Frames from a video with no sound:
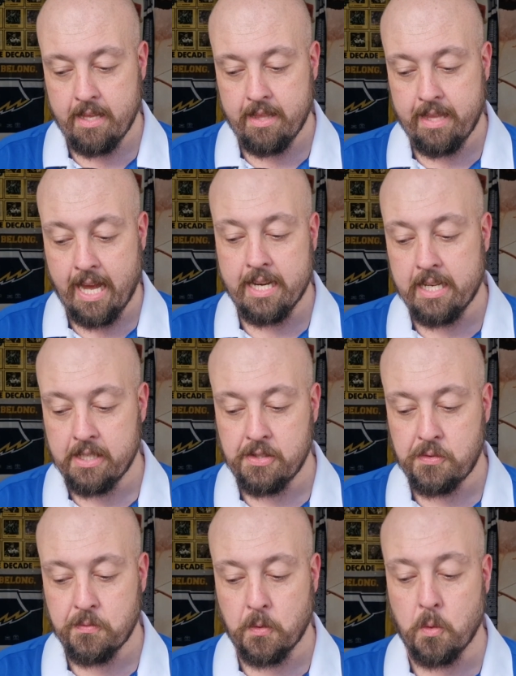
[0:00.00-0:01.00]
That
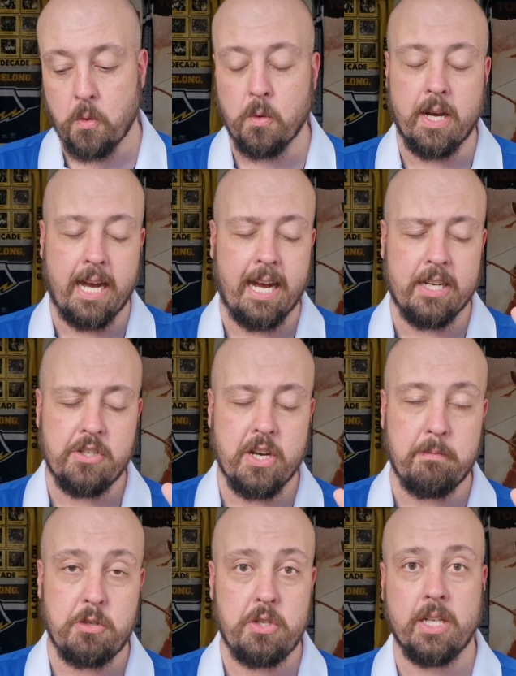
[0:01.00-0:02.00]
is for
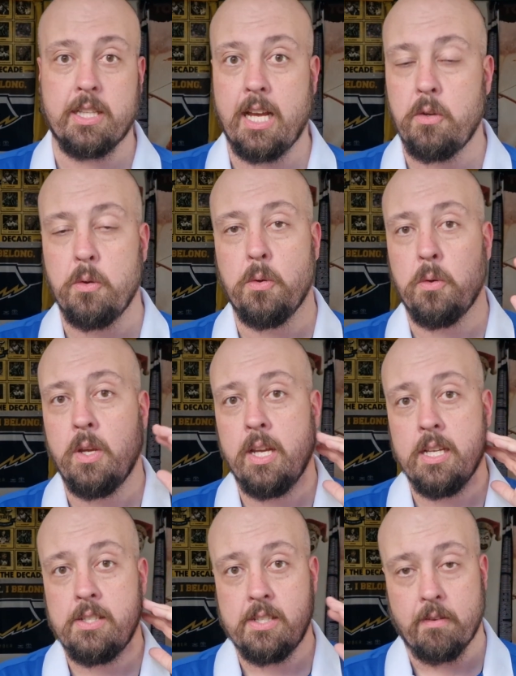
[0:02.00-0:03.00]
James Schiller, who
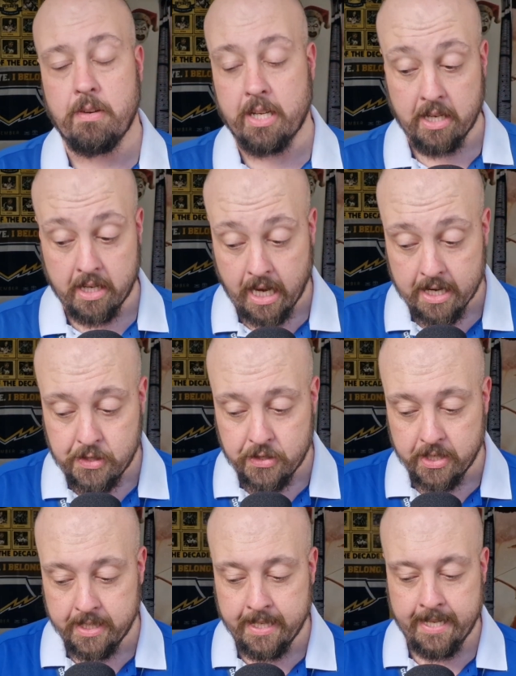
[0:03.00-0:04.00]
suffered a
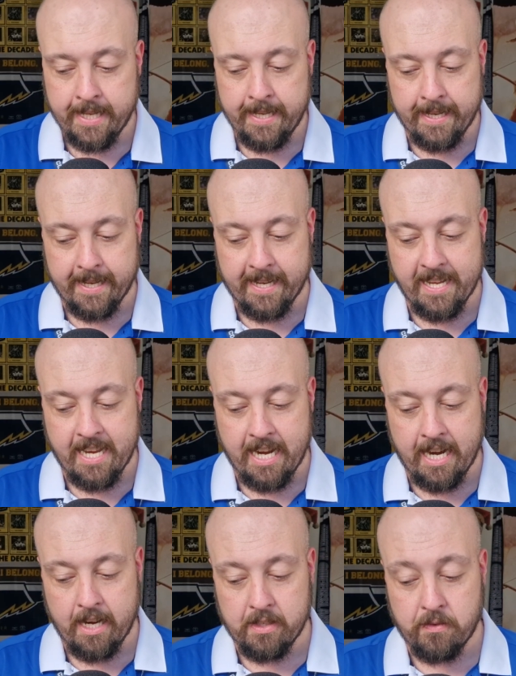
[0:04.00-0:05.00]
concussion,
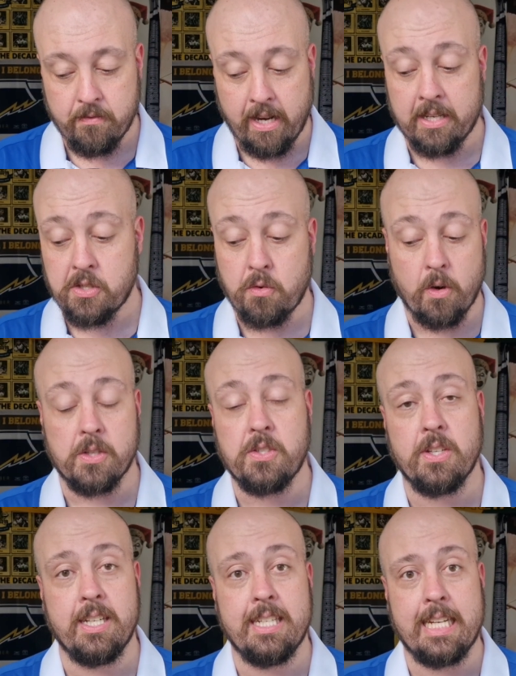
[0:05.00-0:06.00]
and Phoenix
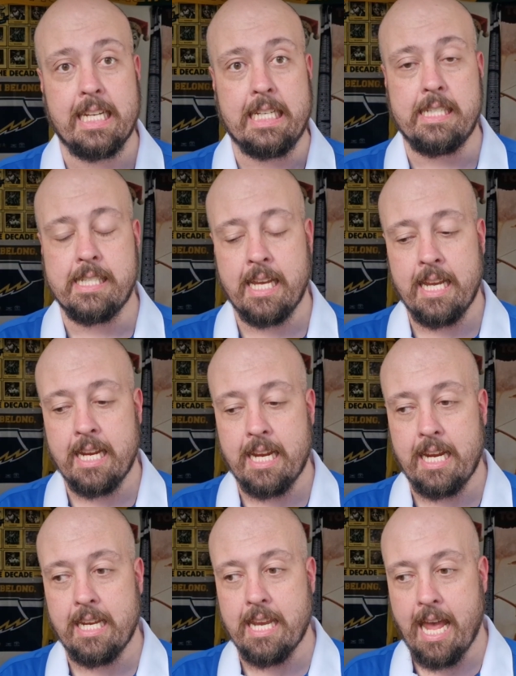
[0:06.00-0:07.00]
Crossland is
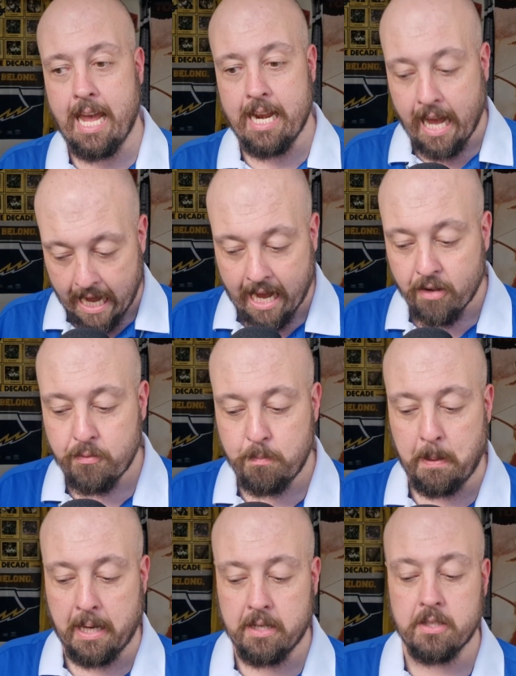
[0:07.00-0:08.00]
in at
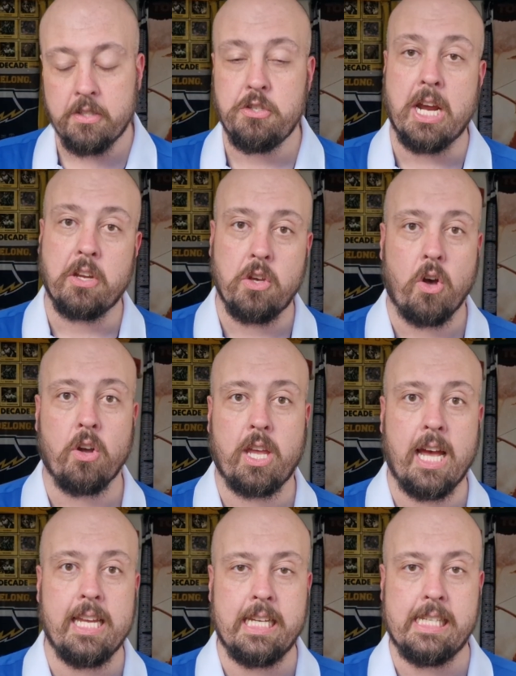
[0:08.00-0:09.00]
halfback. Jack
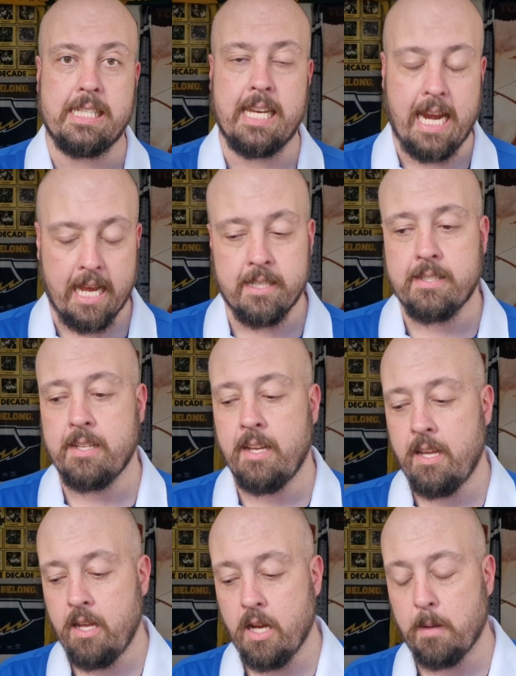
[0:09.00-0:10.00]
Cogger is out.
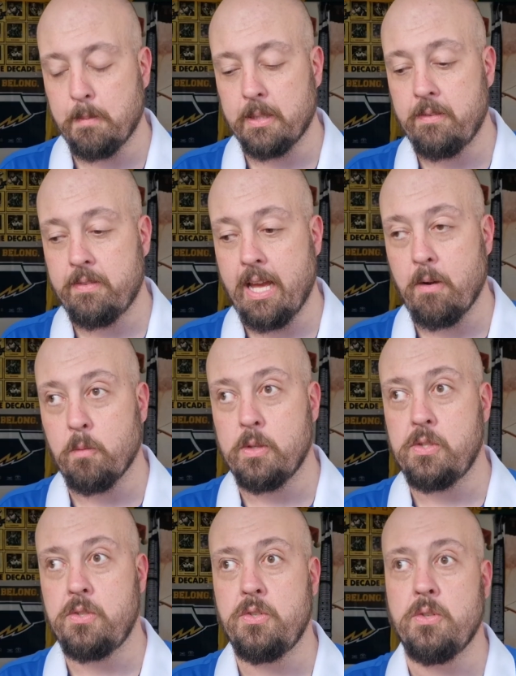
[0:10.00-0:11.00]
I believe that
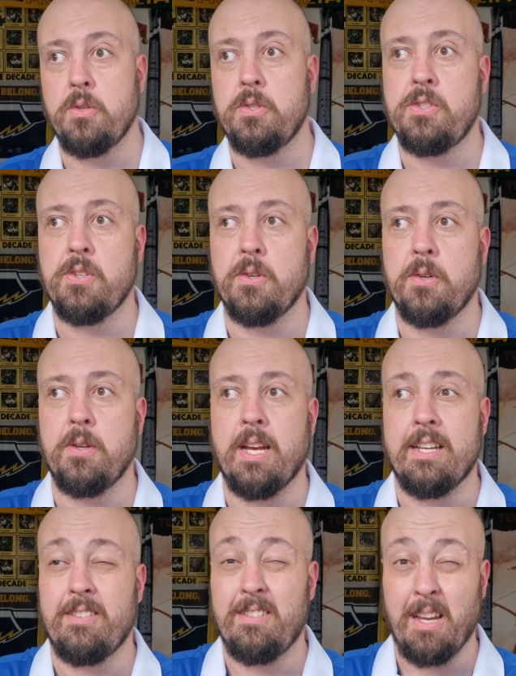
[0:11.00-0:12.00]
was due to
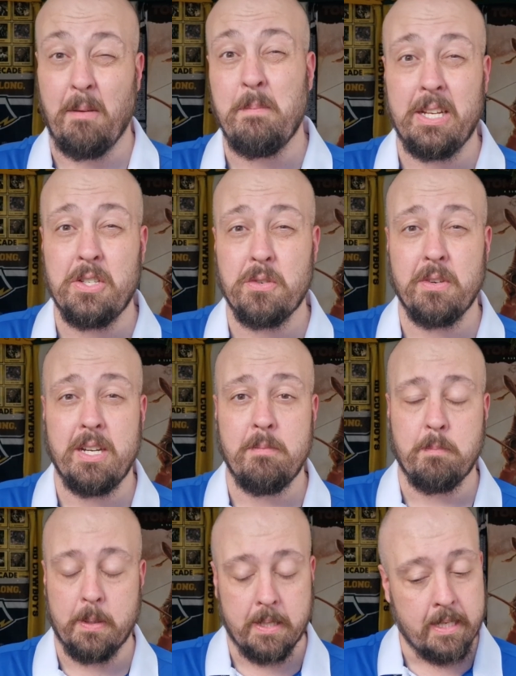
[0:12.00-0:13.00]
a thumb injury,
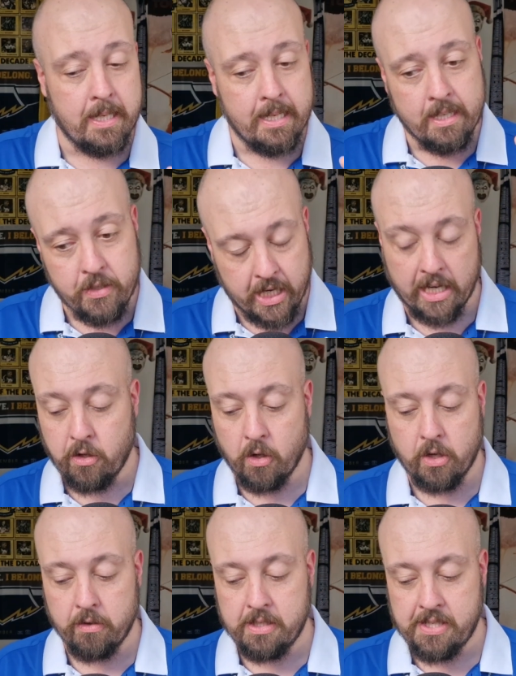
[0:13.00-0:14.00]
but Jack
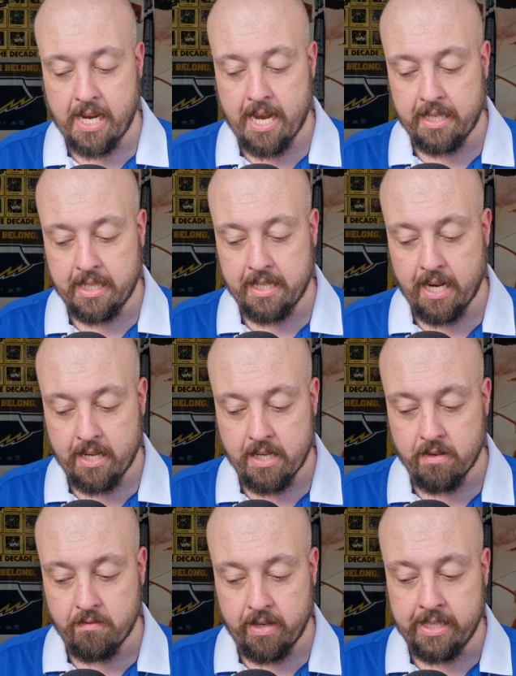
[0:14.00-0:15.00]
Cogger is out in
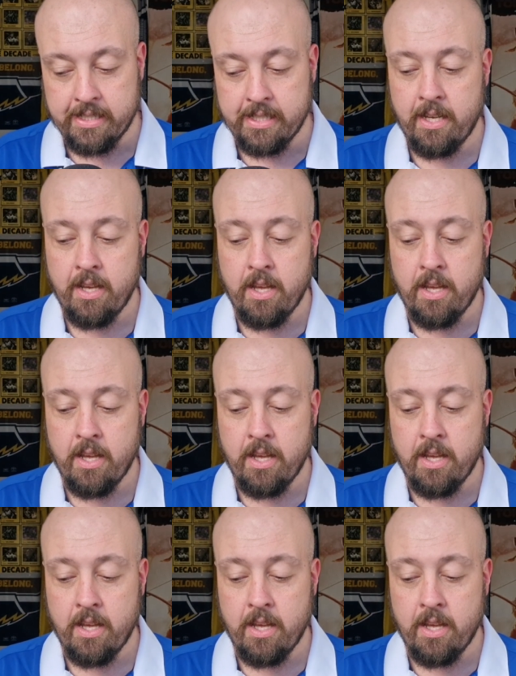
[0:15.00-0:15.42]
any event.